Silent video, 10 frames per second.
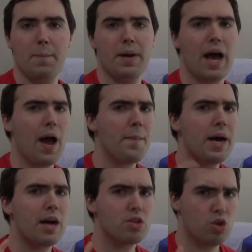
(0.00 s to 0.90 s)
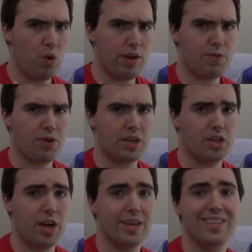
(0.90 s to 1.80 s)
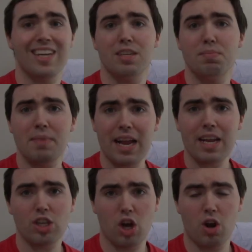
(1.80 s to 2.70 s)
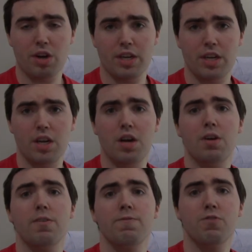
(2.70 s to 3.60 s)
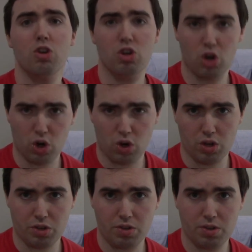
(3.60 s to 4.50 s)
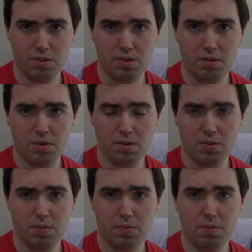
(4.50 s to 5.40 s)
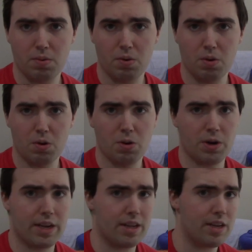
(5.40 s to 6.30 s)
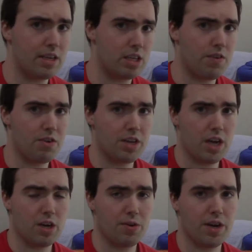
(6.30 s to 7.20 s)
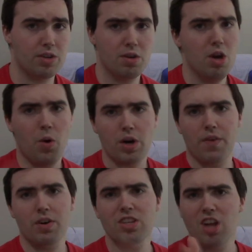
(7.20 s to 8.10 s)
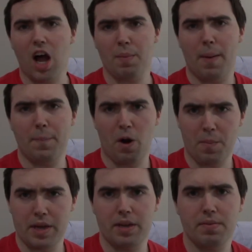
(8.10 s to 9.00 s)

But how about a toy franchise that's mainly targeted for girls? Or at least of a younger age. Whatever, let's talk about Barbie.